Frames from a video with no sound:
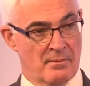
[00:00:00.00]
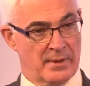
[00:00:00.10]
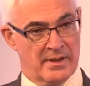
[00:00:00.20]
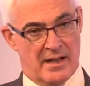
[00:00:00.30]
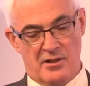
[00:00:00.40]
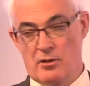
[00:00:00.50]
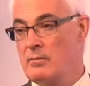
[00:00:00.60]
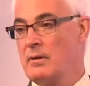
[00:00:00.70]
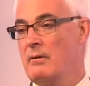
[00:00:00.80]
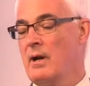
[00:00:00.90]
But that has
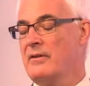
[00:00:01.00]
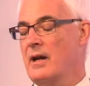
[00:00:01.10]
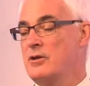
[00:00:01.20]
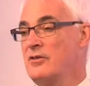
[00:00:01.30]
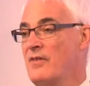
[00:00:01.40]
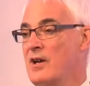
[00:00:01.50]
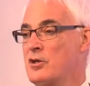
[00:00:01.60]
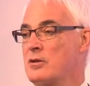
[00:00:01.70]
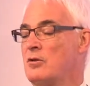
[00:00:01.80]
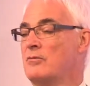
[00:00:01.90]
gone rather out of
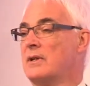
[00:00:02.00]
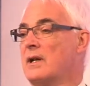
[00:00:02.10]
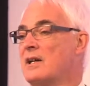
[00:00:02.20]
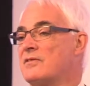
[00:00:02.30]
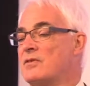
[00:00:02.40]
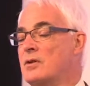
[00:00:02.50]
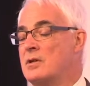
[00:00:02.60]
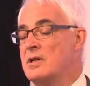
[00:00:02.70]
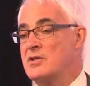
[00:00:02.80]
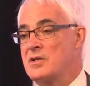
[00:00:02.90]
fashion over the last few
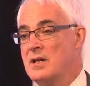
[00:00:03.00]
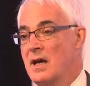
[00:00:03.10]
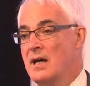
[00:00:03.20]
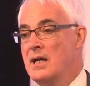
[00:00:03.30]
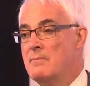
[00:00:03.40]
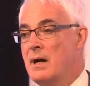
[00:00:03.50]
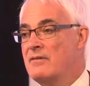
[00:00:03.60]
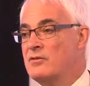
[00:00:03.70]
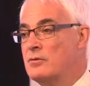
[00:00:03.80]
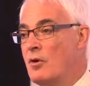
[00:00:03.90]
years, and in
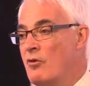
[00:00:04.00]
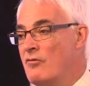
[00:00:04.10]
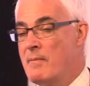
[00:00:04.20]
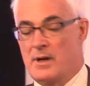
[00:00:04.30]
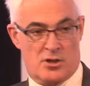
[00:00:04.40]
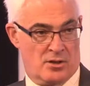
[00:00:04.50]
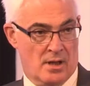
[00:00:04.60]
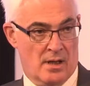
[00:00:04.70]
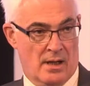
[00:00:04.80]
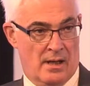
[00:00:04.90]
my view, overmuch
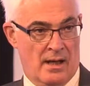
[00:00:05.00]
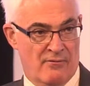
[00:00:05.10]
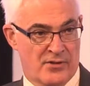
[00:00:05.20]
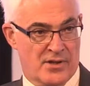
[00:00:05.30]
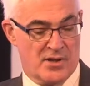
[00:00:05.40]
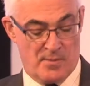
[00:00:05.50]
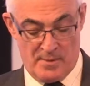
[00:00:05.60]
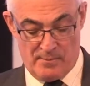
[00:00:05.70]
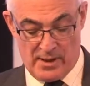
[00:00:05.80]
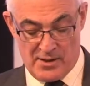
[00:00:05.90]
emphasis has
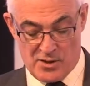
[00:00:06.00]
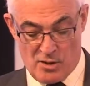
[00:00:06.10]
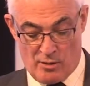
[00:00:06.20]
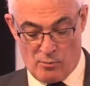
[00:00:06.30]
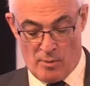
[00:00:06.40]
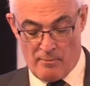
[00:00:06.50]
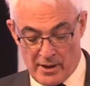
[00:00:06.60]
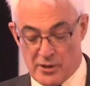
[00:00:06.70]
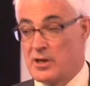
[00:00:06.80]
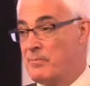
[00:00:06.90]
been placed on what
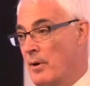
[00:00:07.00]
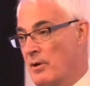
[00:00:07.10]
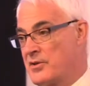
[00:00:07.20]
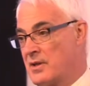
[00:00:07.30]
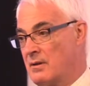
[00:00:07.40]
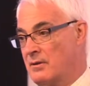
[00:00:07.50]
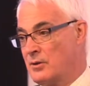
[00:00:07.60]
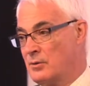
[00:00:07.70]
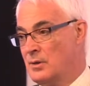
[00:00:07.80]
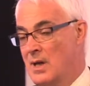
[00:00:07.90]
monetary policy can
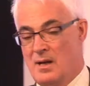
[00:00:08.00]
do.